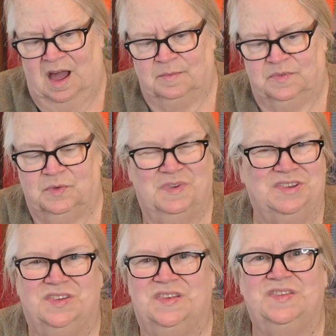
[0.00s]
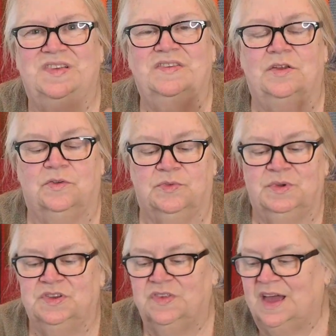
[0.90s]
syringes. It's just little
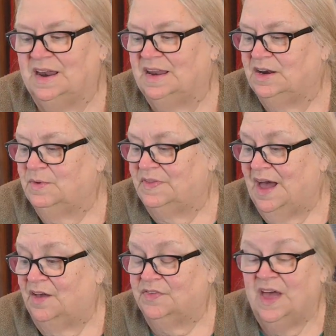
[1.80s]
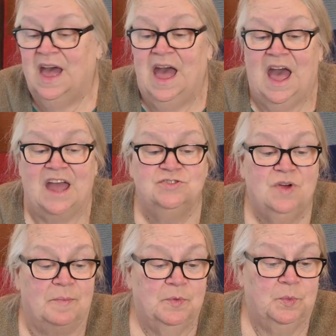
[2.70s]
syringes I had laying around the house. A
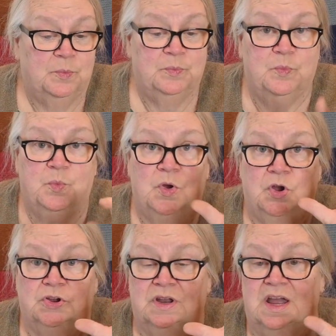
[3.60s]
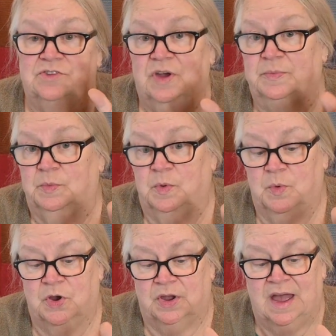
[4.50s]
dropper work, an eyedropper will
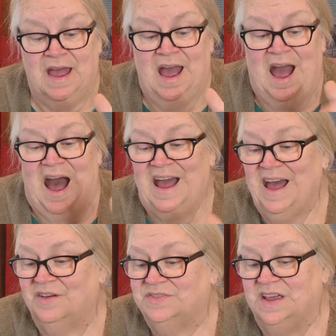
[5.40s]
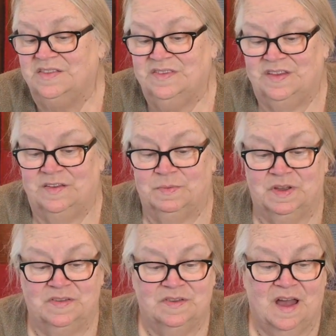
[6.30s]
work. I have tons of these
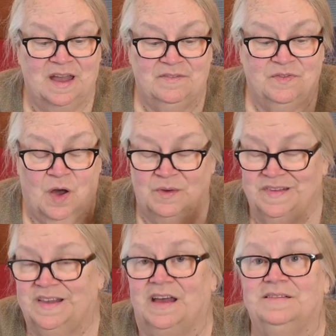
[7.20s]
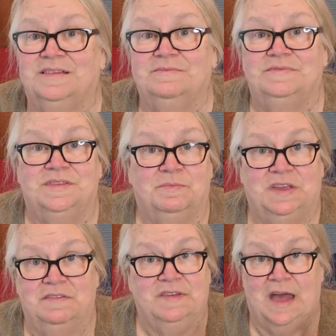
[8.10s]
because I have always had to
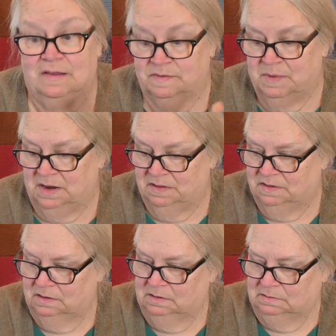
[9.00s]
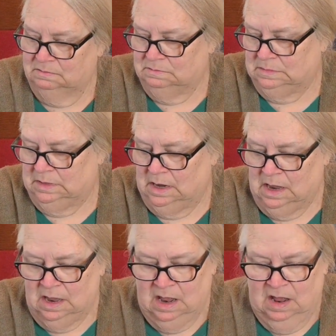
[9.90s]
give cats medicine, and
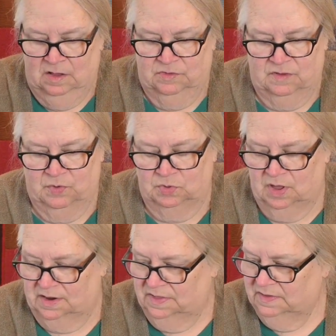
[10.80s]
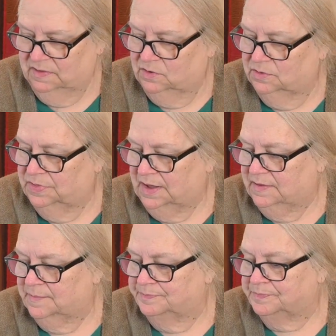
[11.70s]
so I have a whole lot of these little things.